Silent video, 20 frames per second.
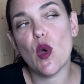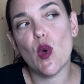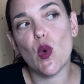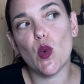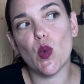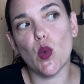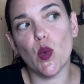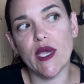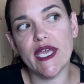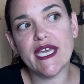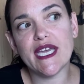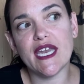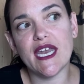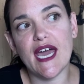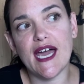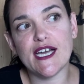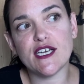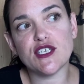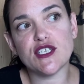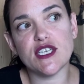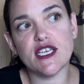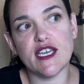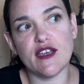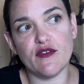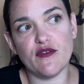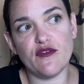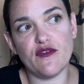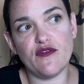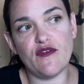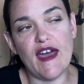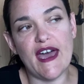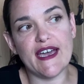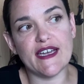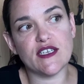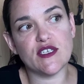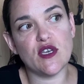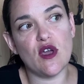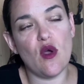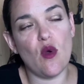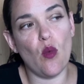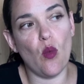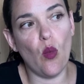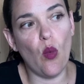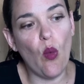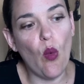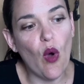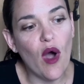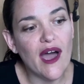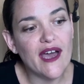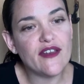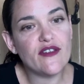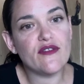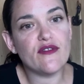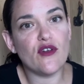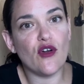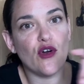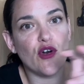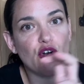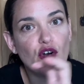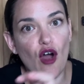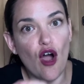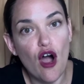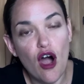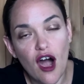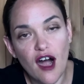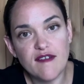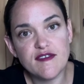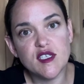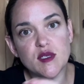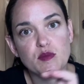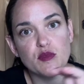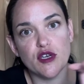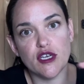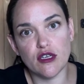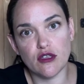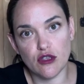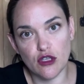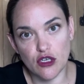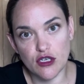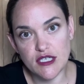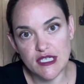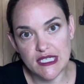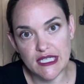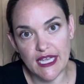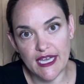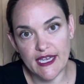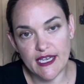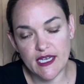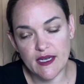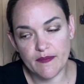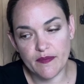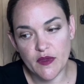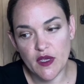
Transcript: we can actually affect what her offspring looks like.